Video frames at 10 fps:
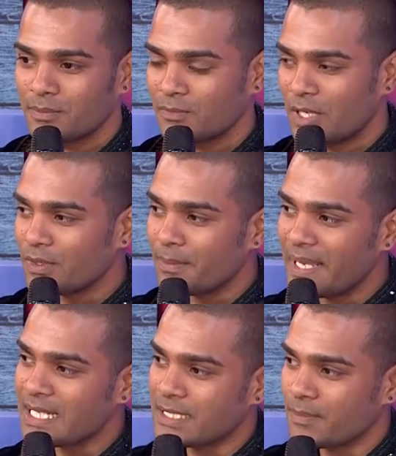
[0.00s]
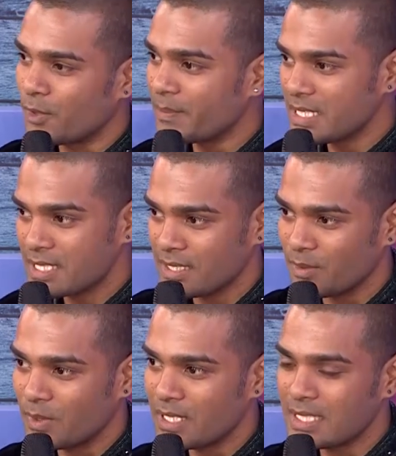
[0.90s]
one of the best moments
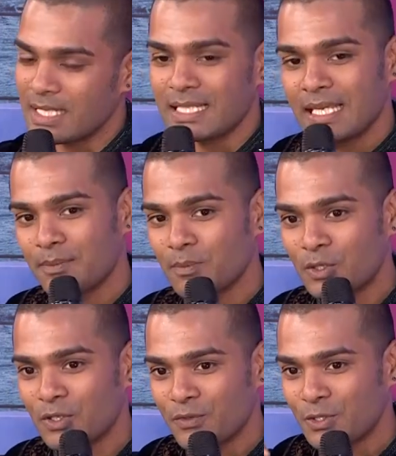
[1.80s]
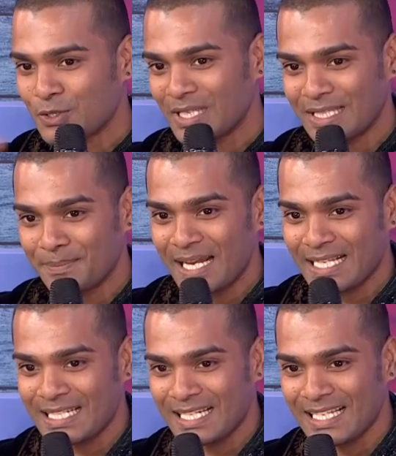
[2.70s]
was seeing both of you together
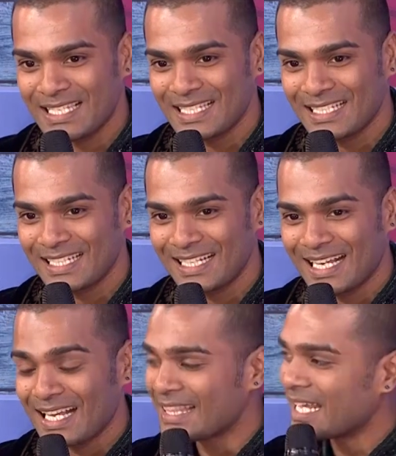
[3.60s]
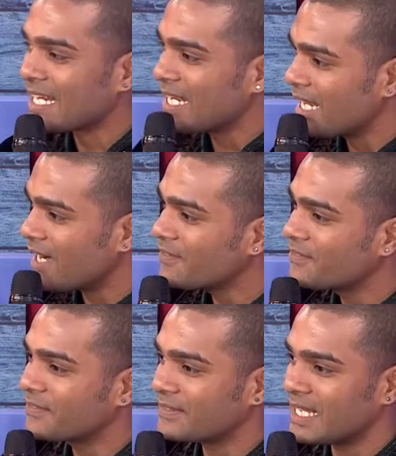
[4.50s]
backstage. That love
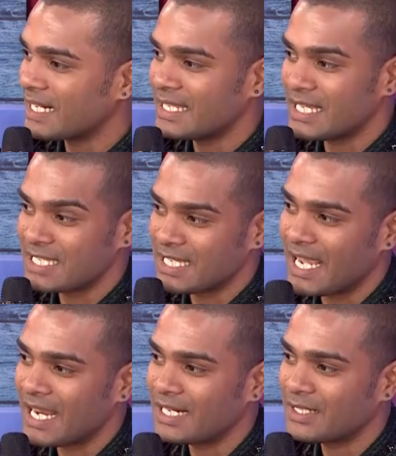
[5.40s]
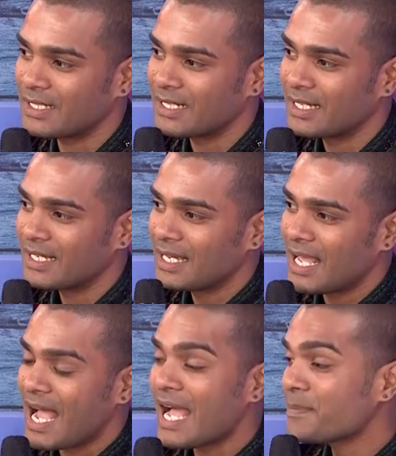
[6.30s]
that they shared,
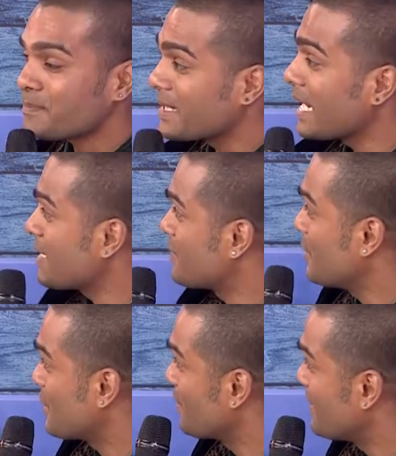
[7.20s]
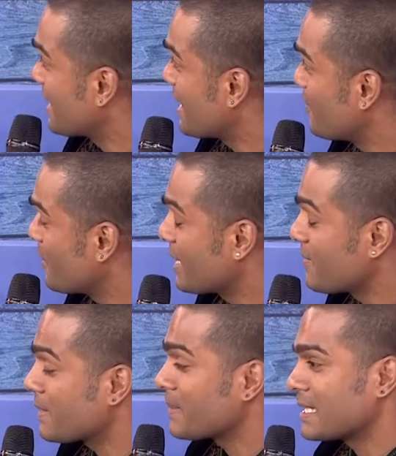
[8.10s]
I'm grateful to Barkha for
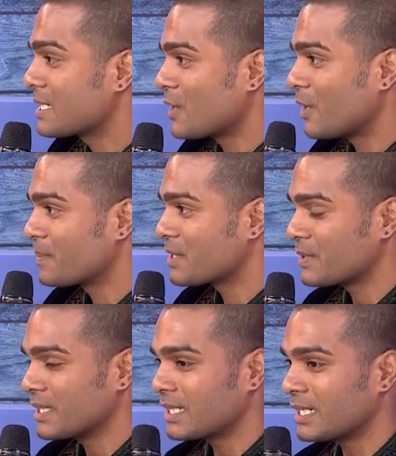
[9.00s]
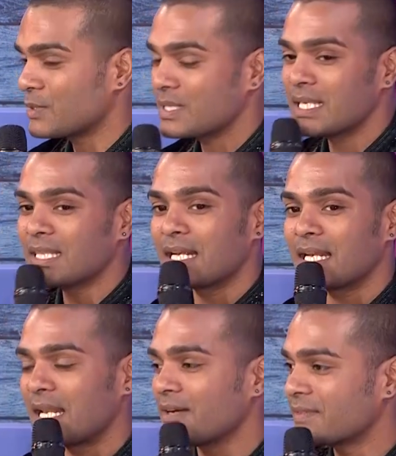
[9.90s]
giving me this opportunity to see that
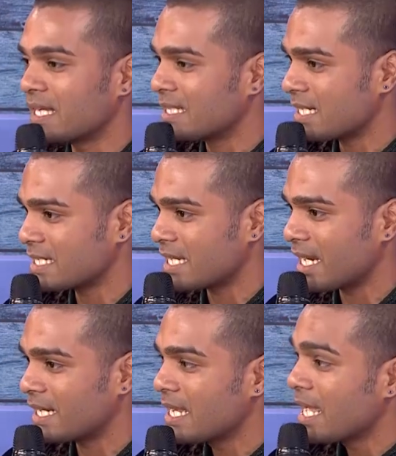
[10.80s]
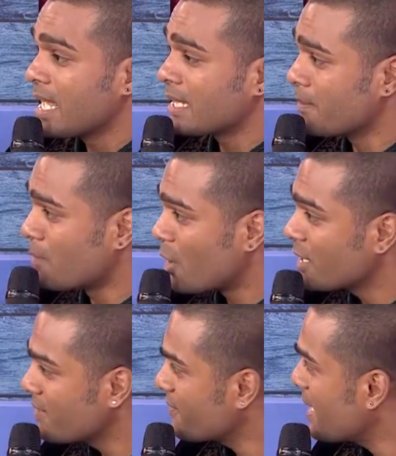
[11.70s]
love that they shared. The
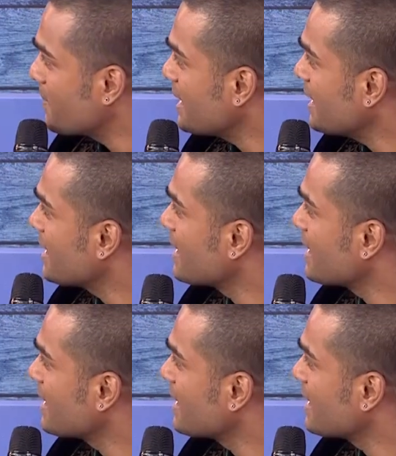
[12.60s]
modern family,